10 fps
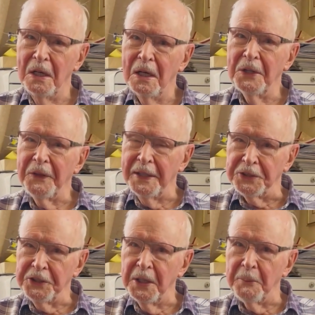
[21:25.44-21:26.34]
At that
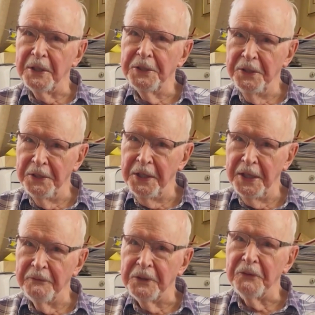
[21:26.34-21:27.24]
time, I didn't
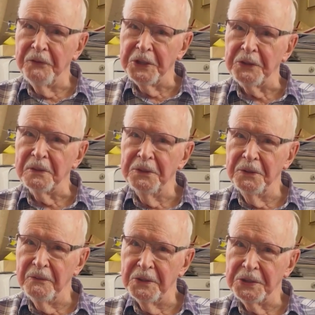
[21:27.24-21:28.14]
have an official
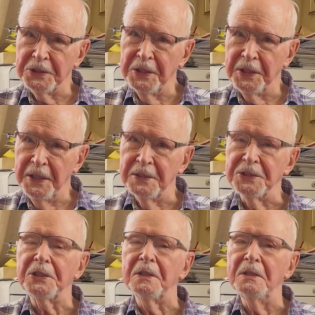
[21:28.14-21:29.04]
university
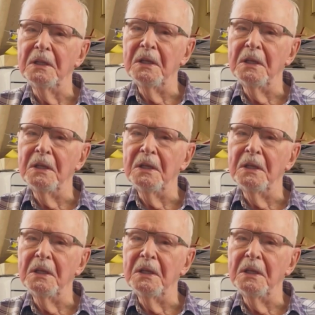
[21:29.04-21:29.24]
counsellor,